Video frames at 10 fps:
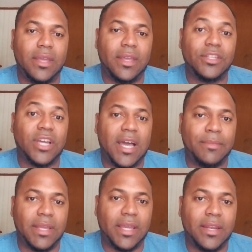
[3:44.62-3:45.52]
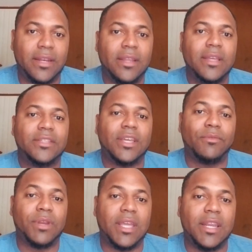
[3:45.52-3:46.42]
chimed in and said
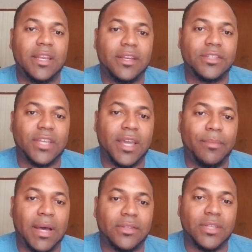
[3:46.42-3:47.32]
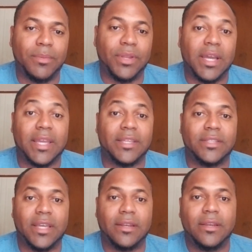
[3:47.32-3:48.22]
what he needed to say about something, I guess,
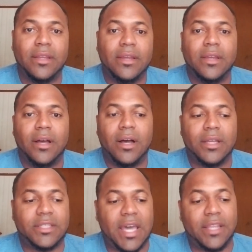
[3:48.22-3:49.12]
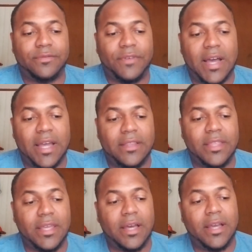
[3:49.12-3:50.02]
that satisfied
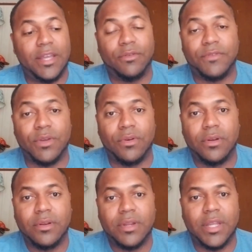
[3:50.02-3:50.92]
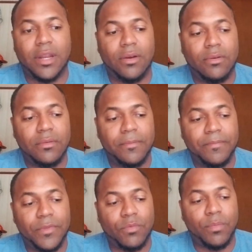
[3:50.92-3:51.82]
the interviewer, the
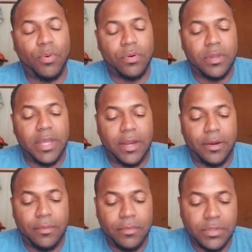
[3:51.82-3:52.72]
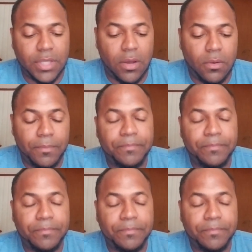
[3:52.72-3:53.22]
reporter there. So